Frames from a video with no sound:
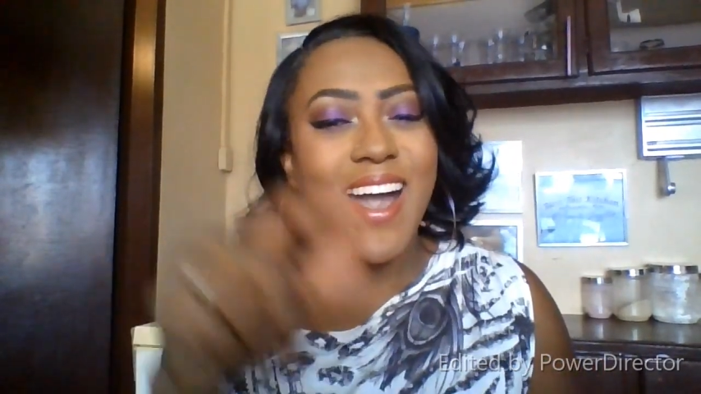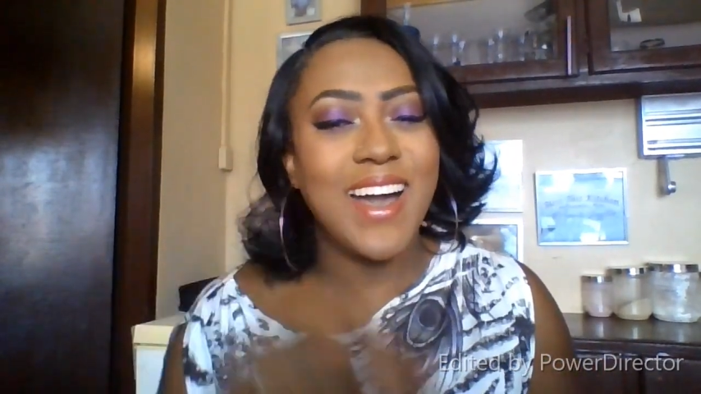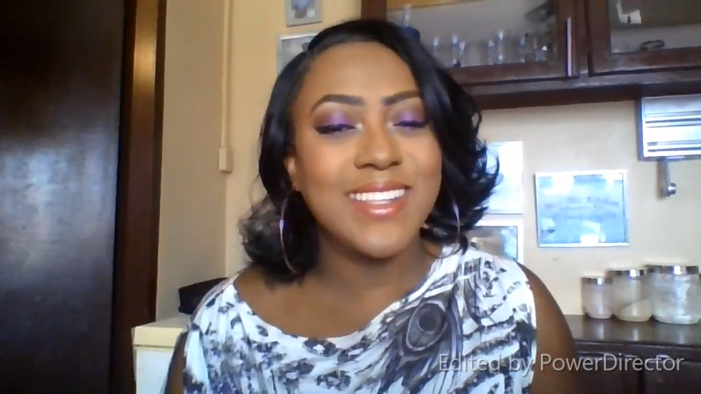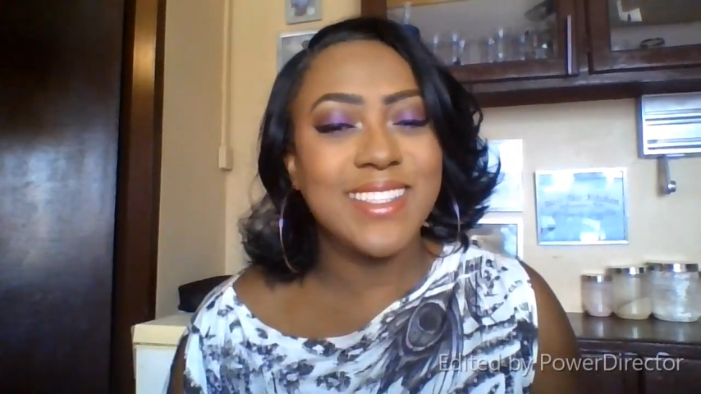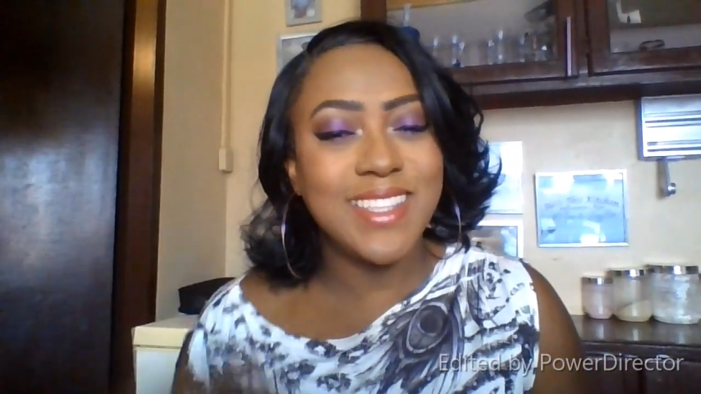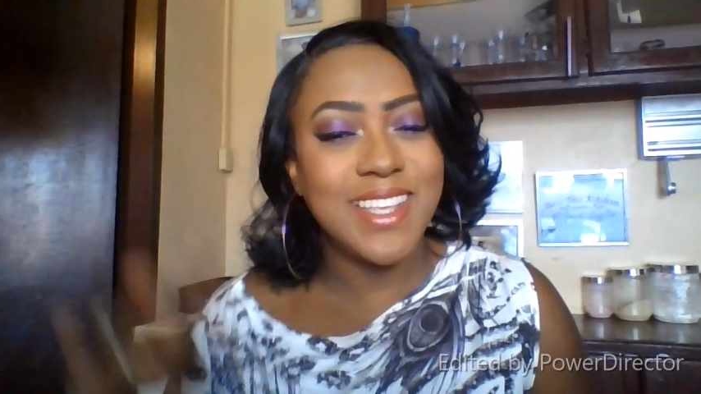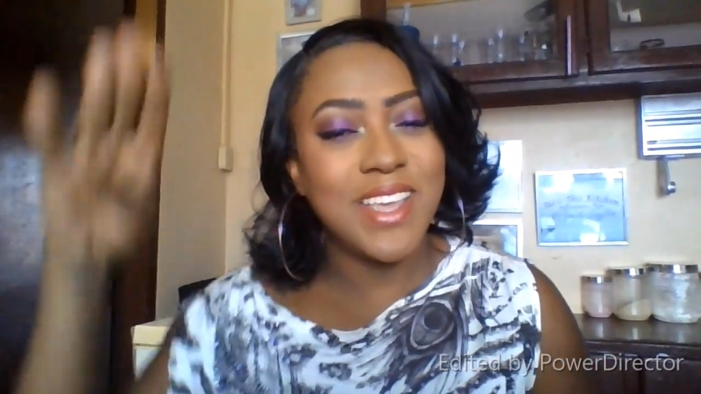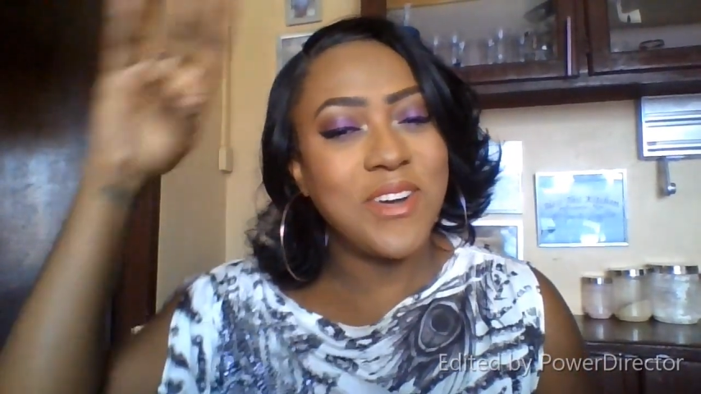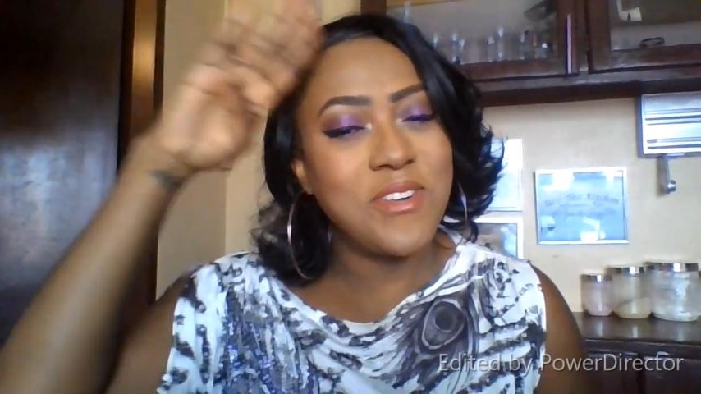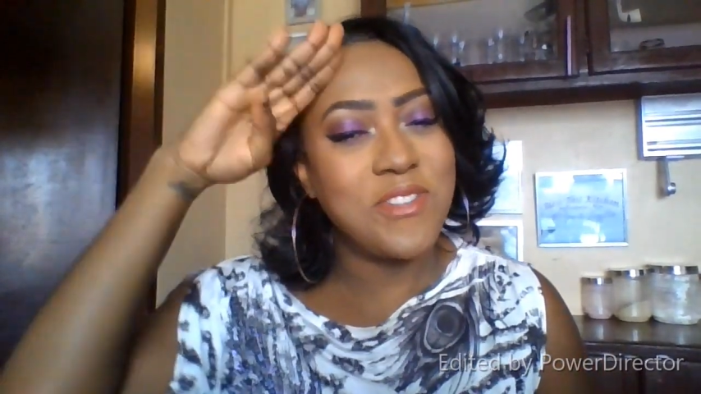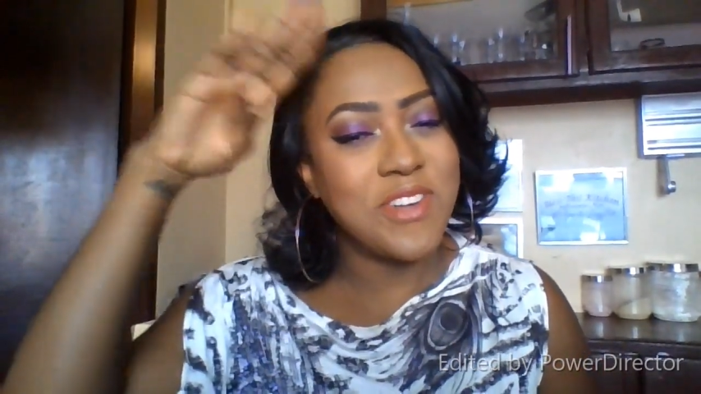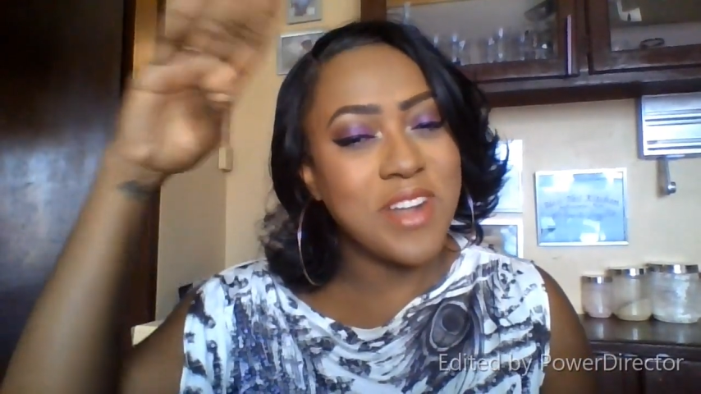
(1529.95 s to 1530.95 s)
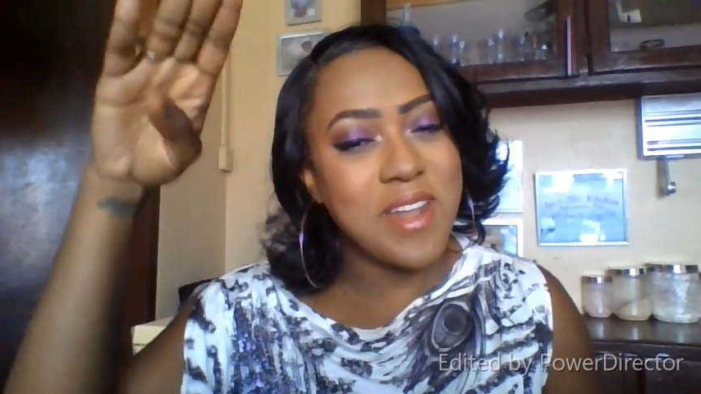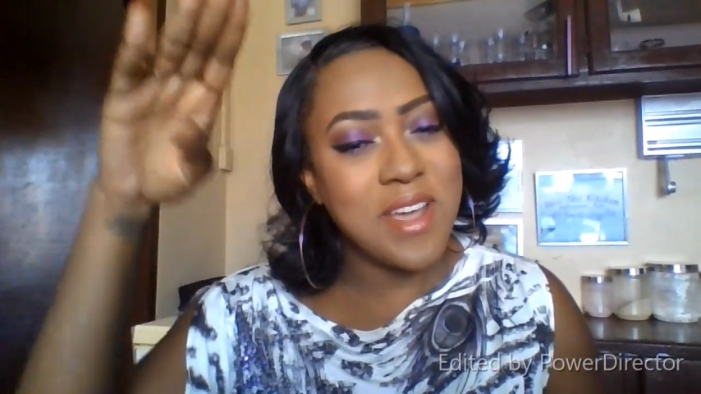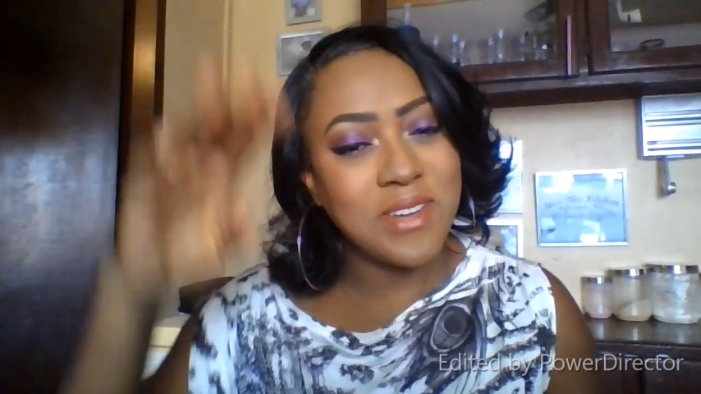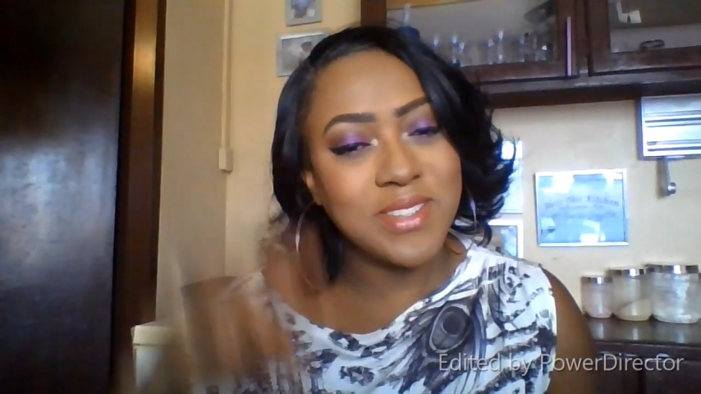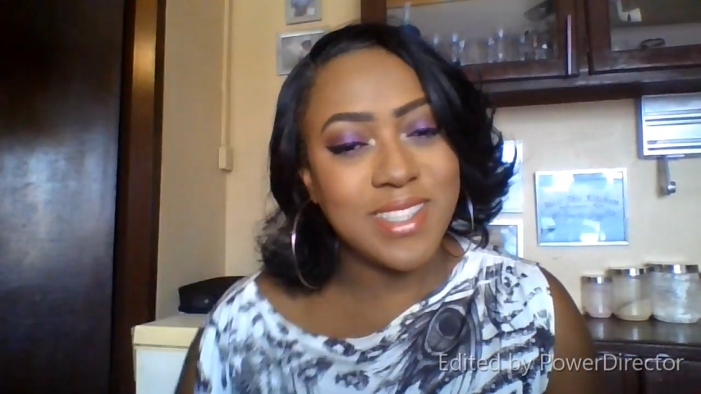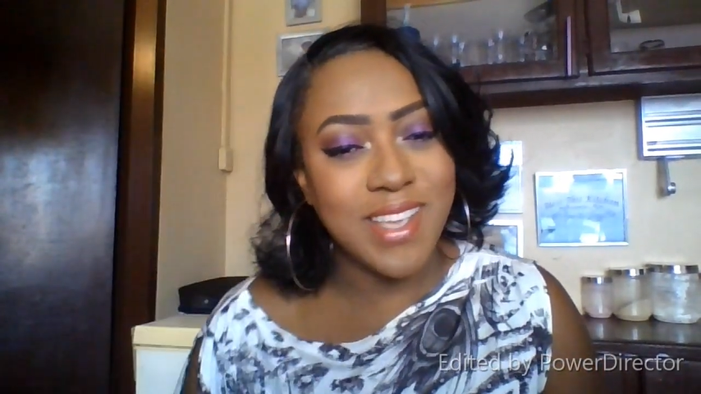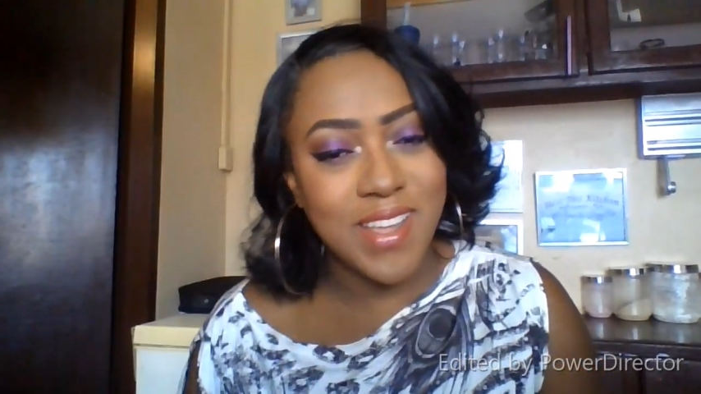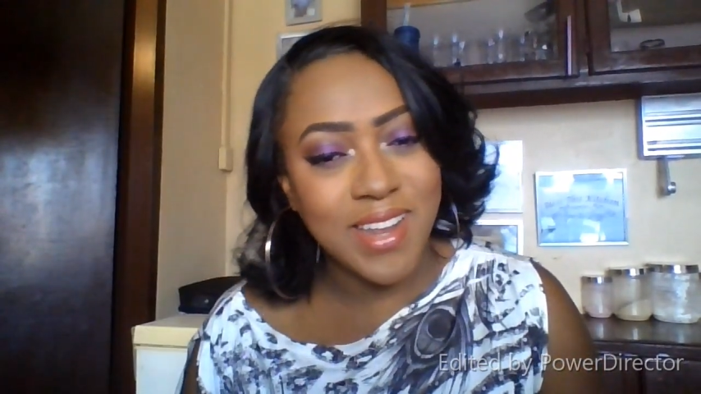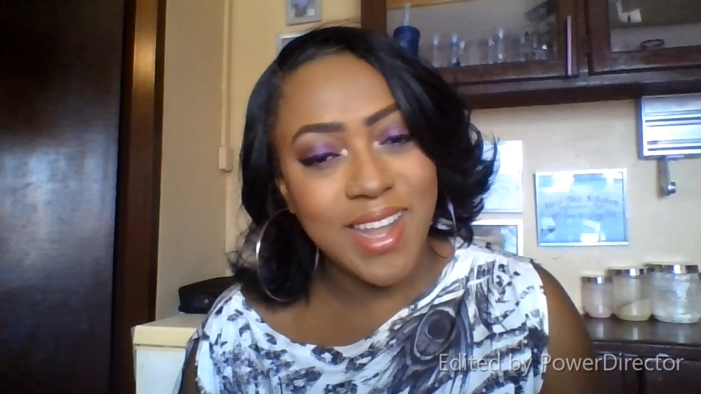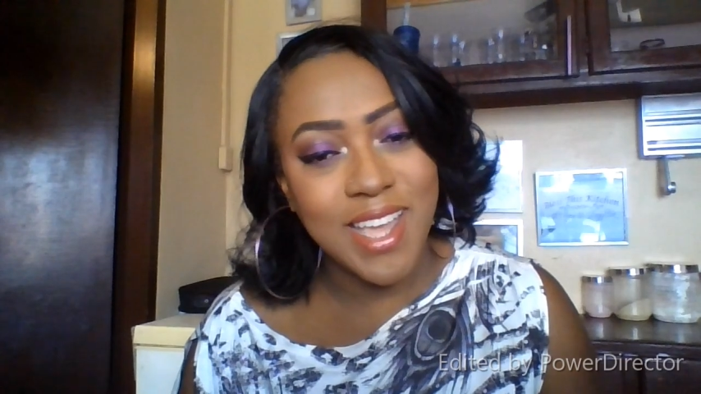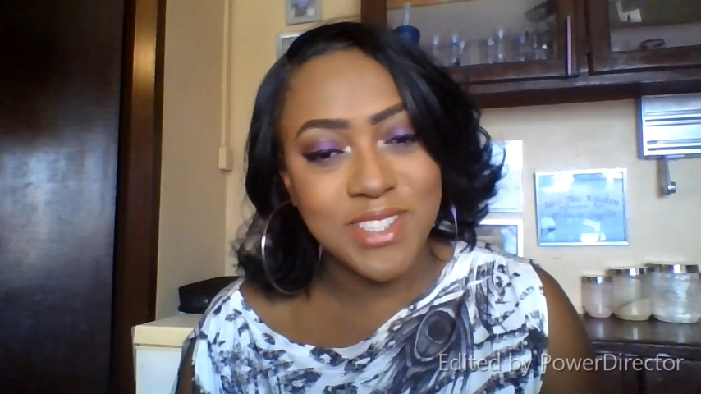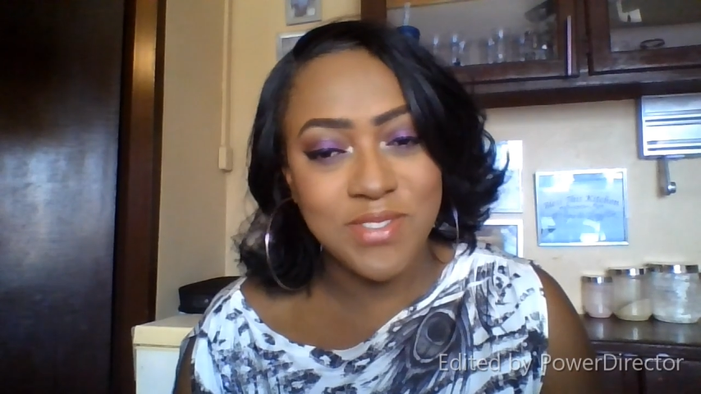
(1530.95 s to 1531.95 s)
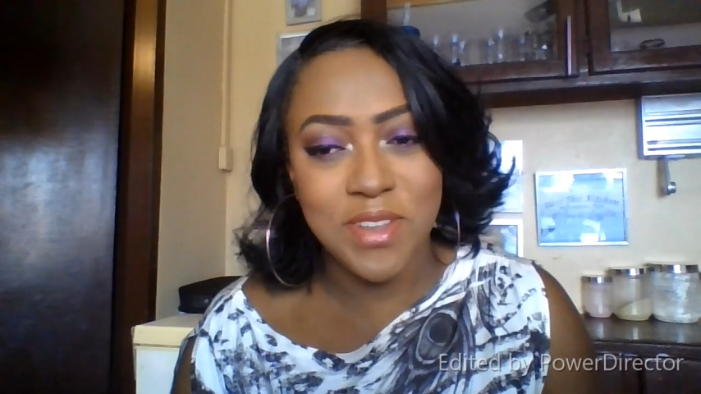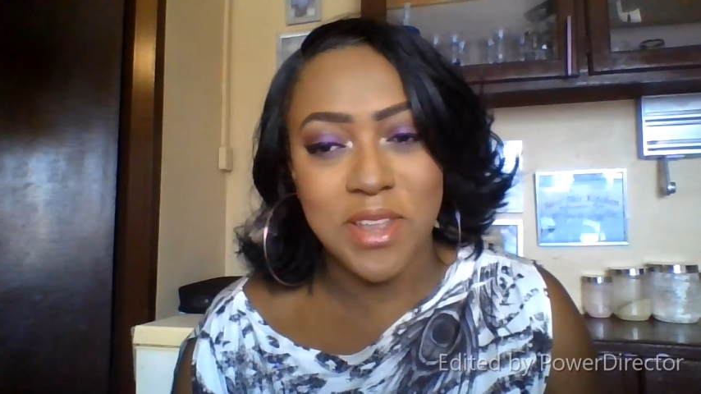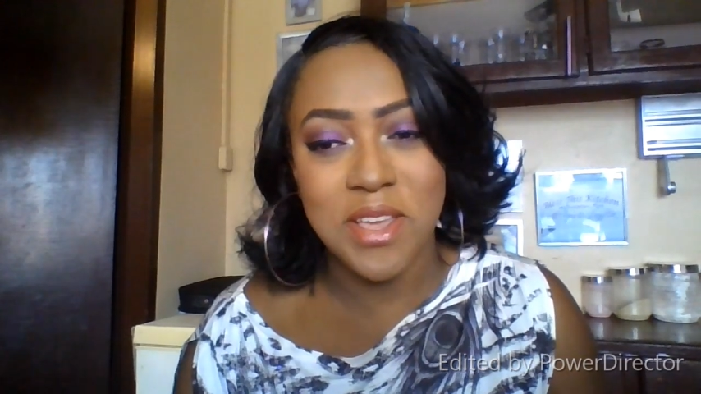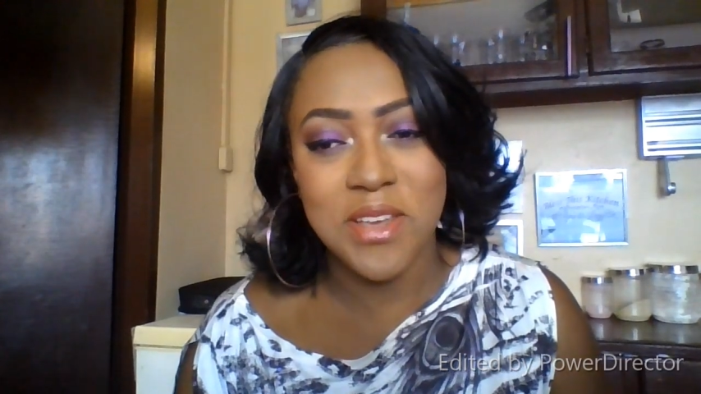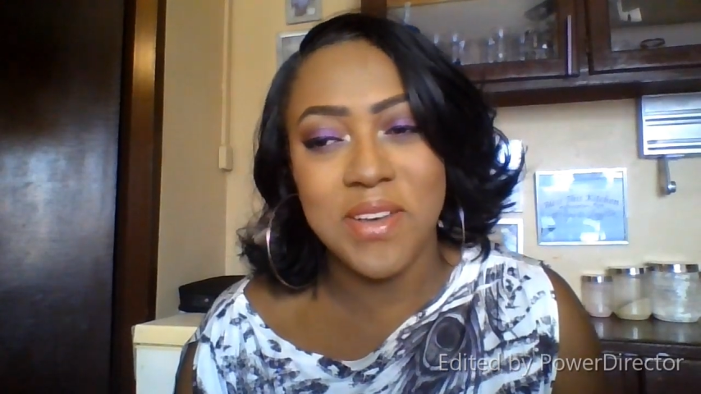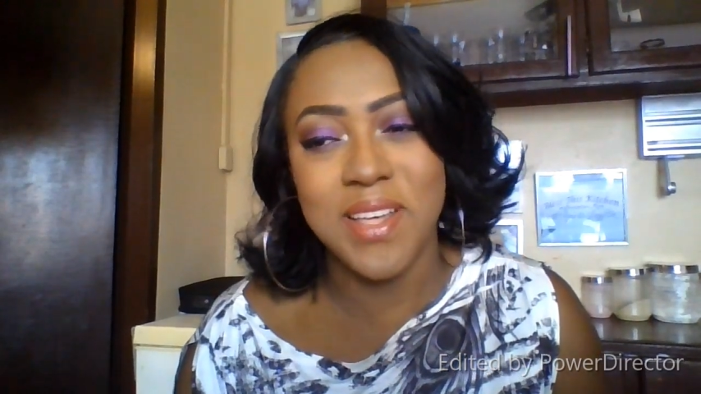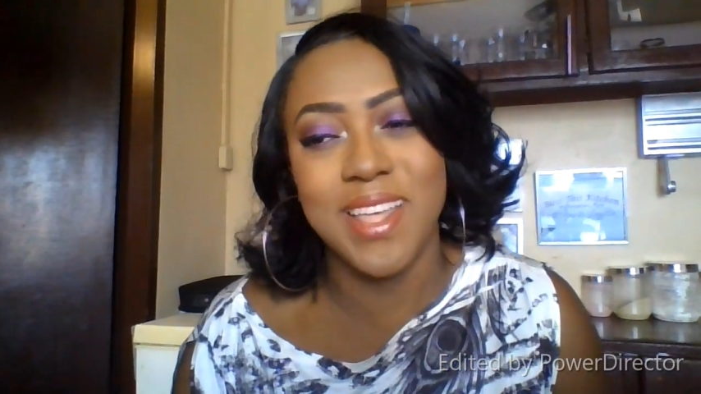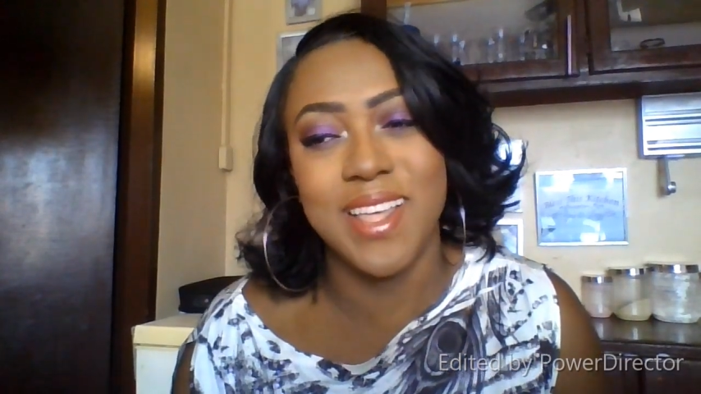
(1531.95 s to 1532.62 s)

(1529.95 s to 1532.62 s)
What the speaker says: I'll see you over and out. See you in the next video.